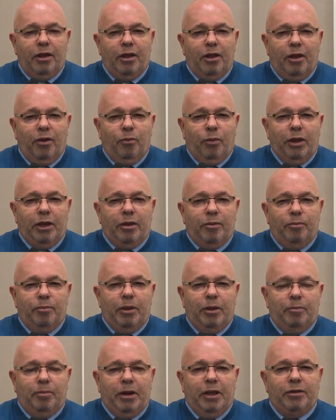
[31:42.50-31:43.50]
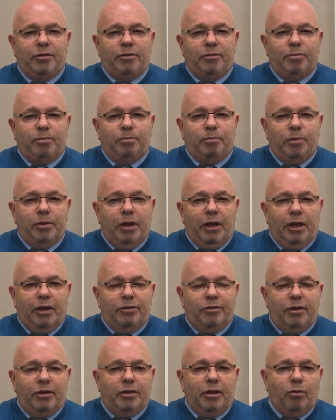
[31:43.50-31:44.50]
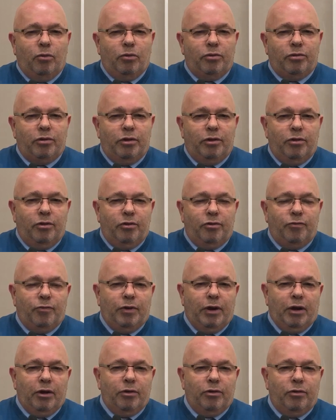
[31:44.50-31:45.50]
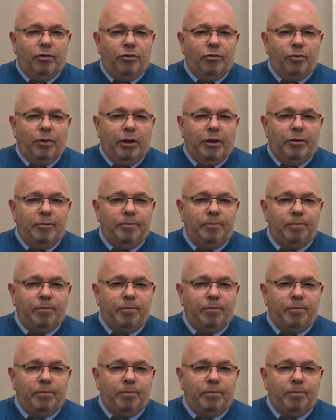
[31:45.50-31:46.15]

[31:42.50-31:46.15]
we can be blessed as that they're also used for our good as well.